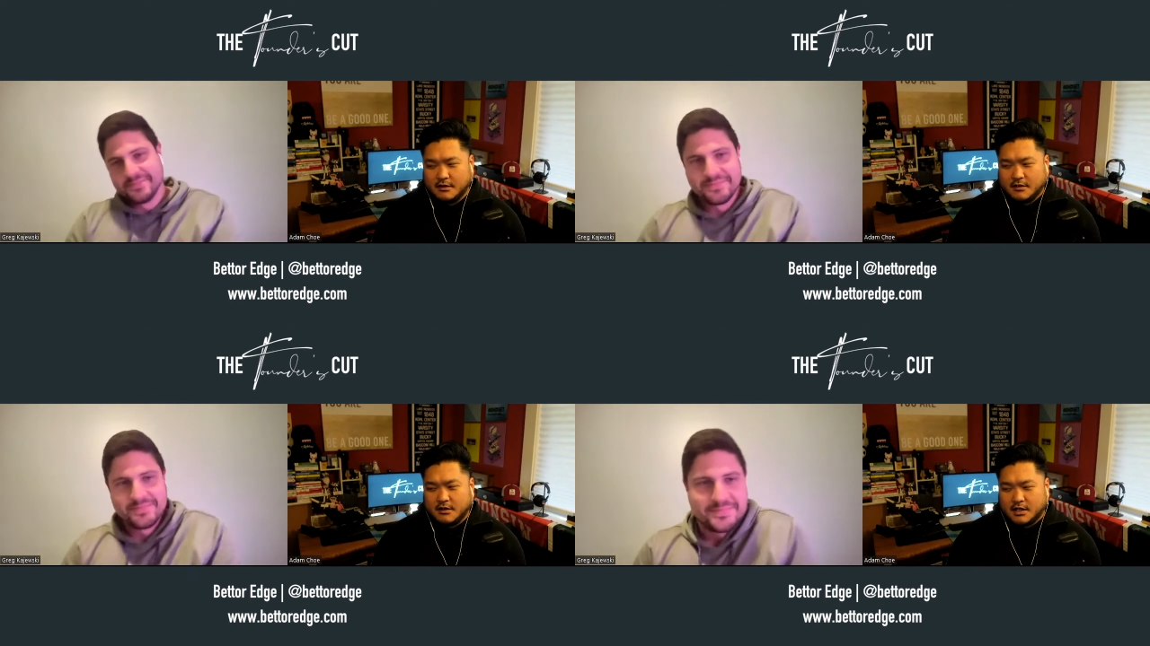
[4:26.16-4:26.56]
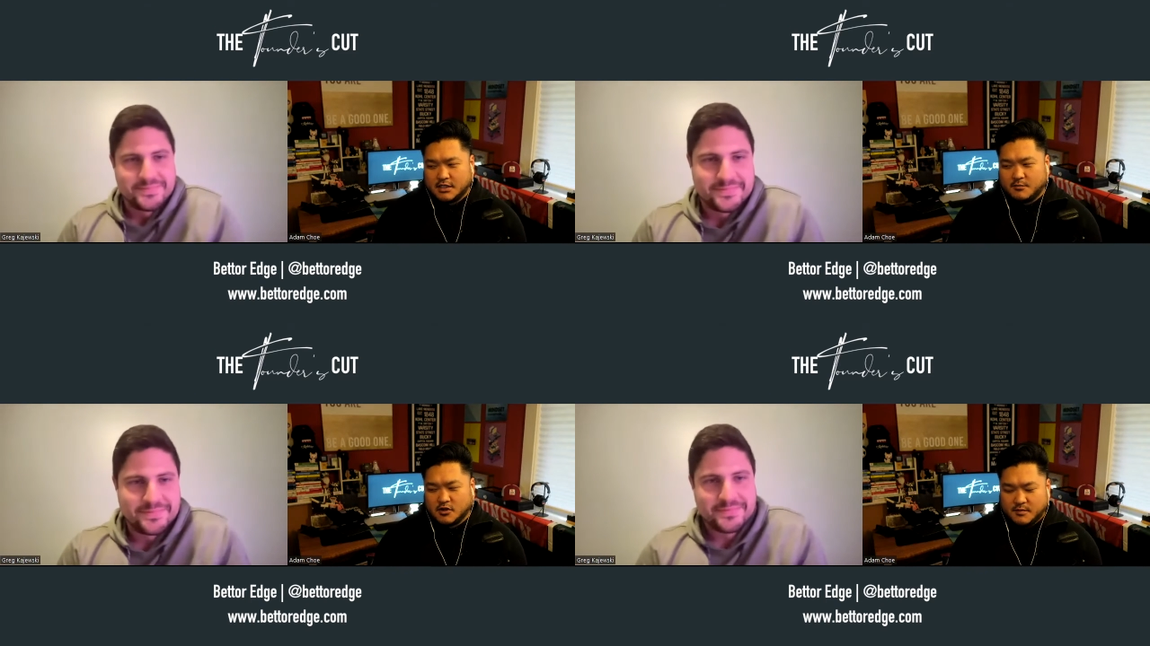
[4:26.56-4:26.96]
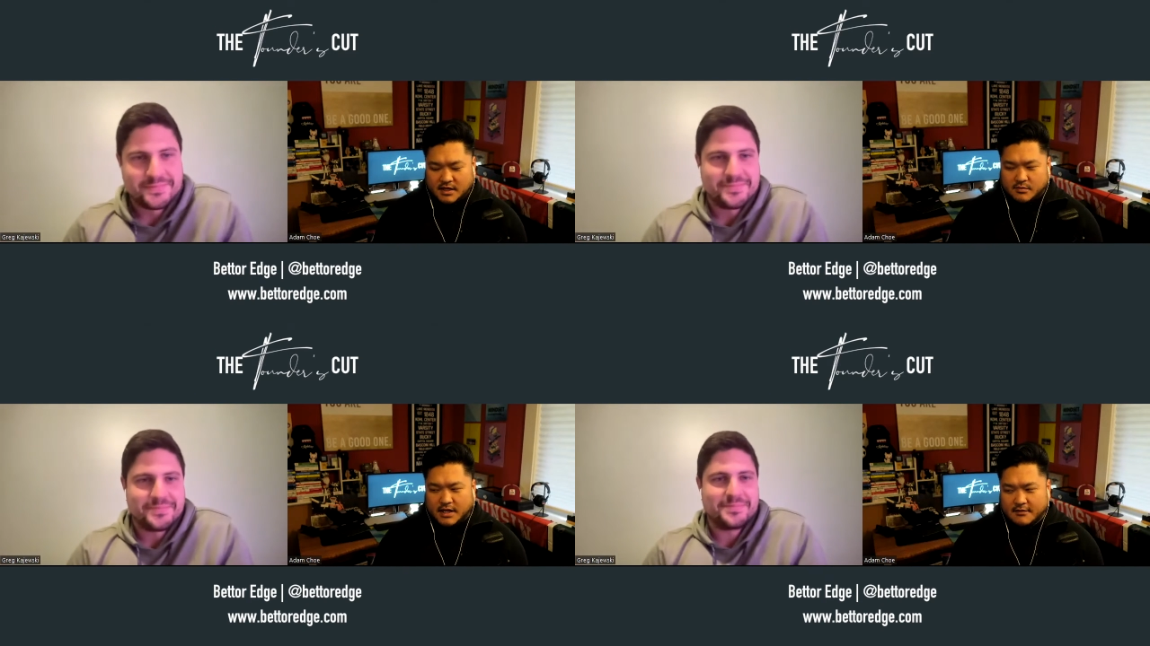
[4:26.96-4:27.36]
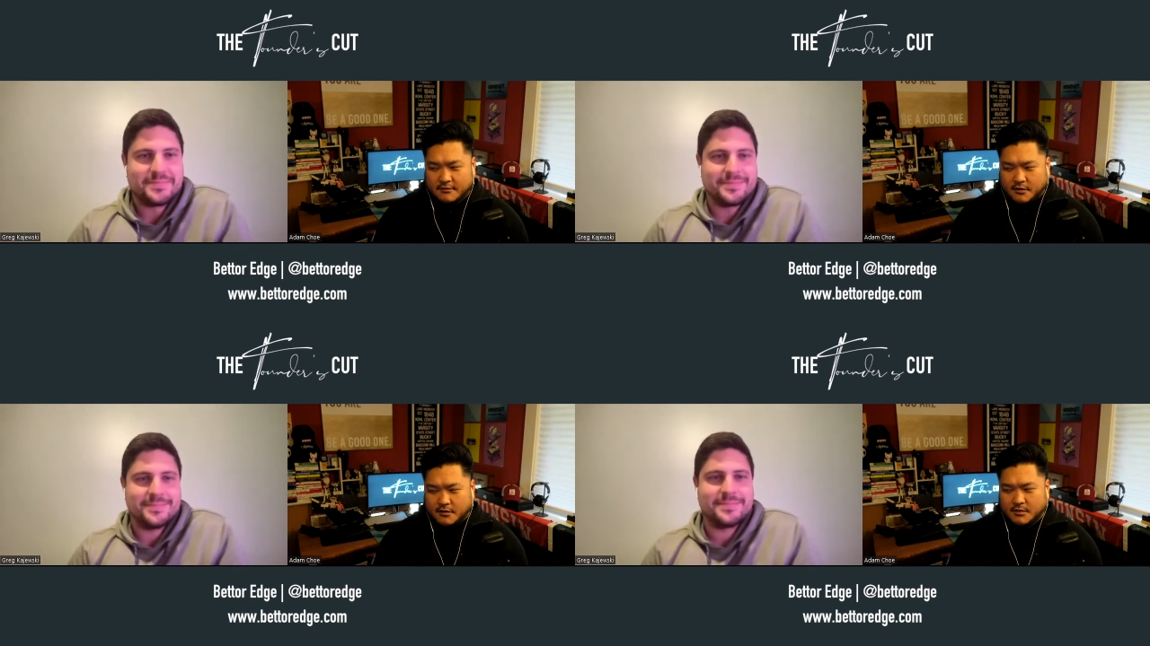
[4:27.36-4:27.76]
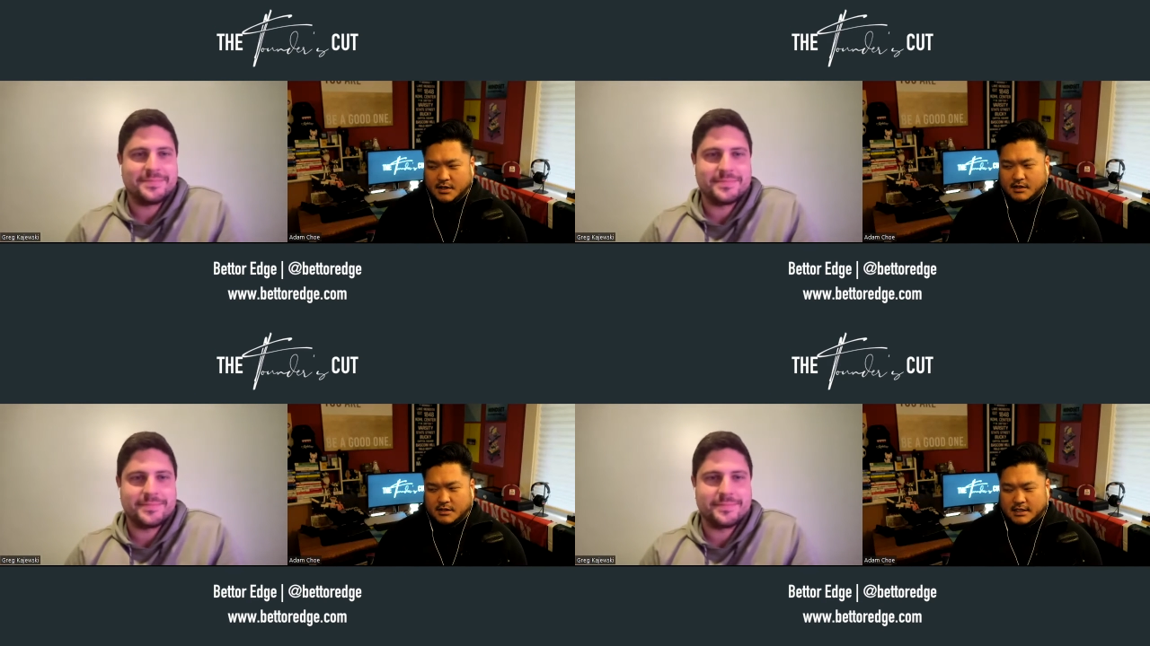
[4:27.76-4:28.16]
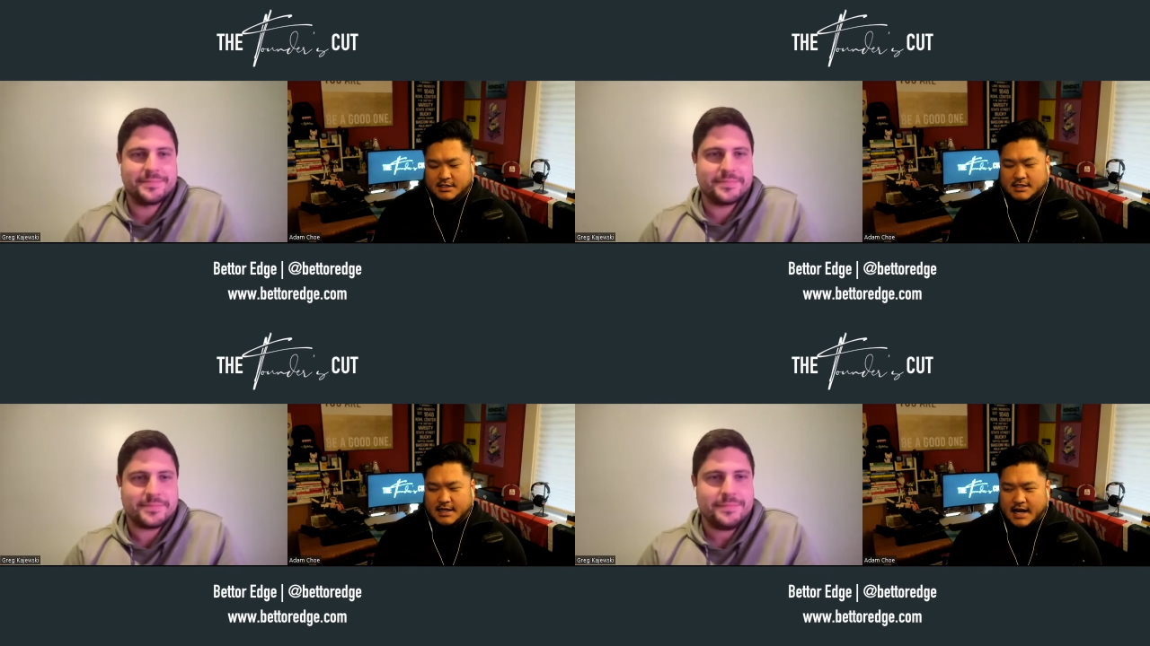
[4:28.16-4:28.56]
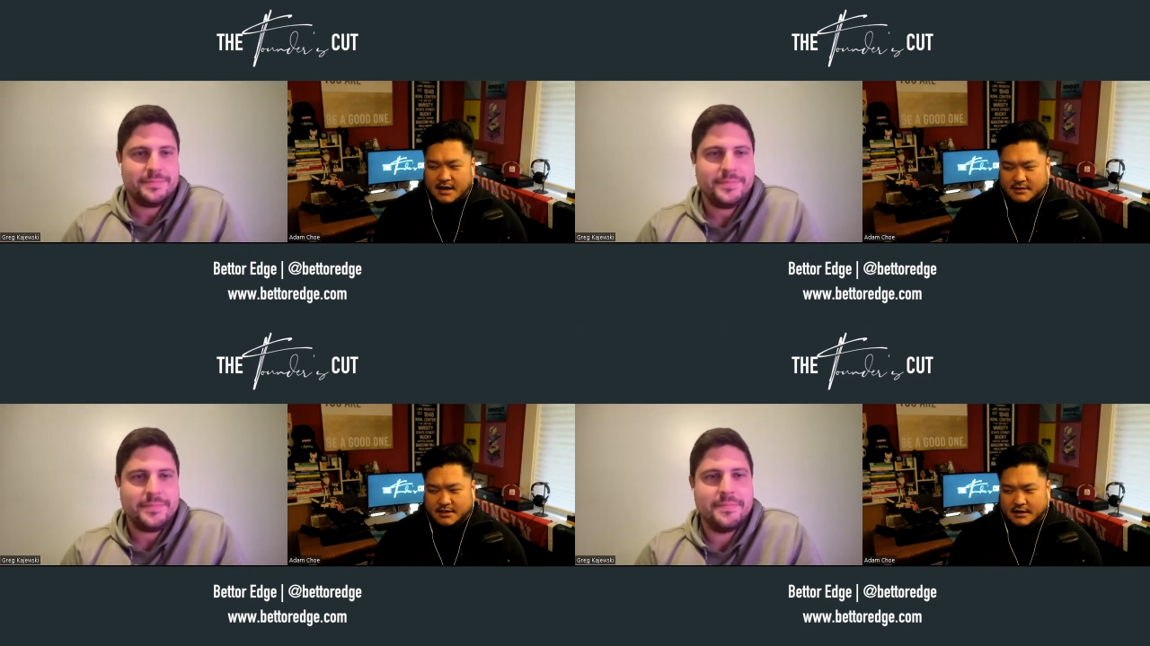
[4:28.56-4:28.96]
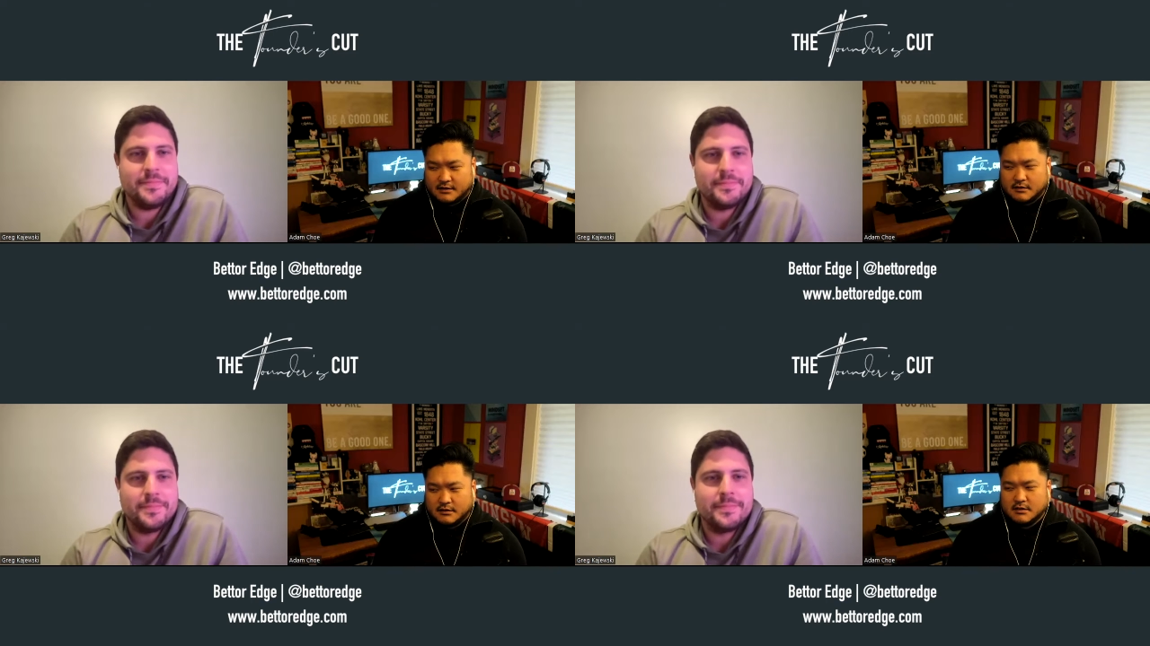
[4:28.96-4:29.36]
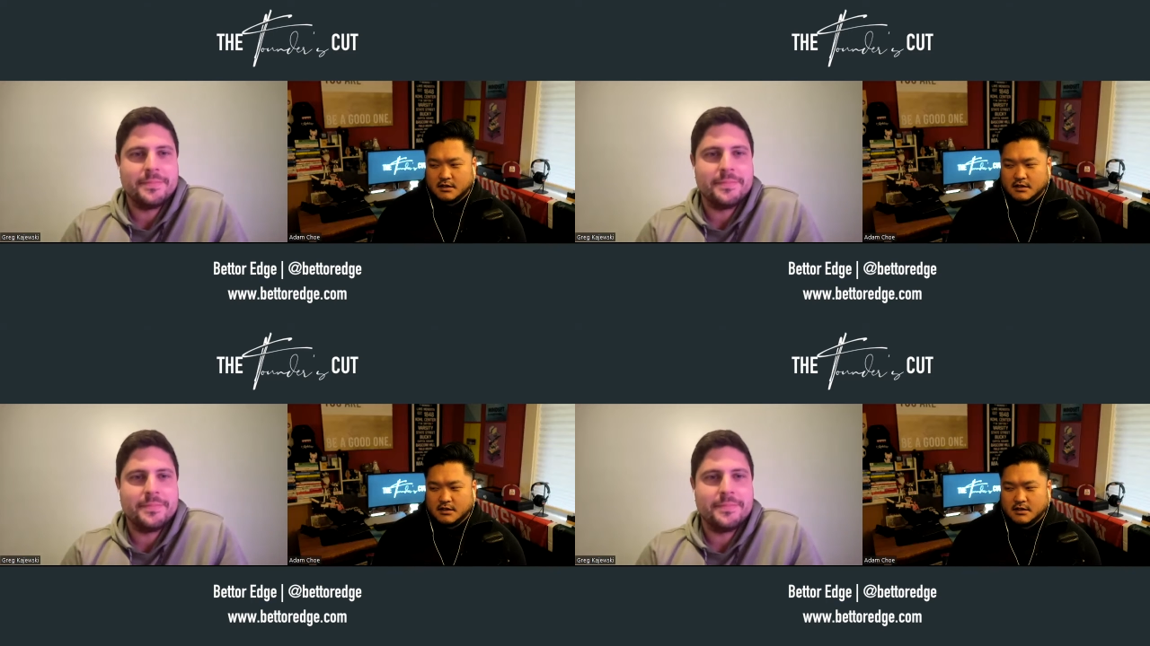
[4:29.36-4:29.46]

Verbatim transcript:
Speaker 1: uh, sports betting platform, let's just say in a hypothetical,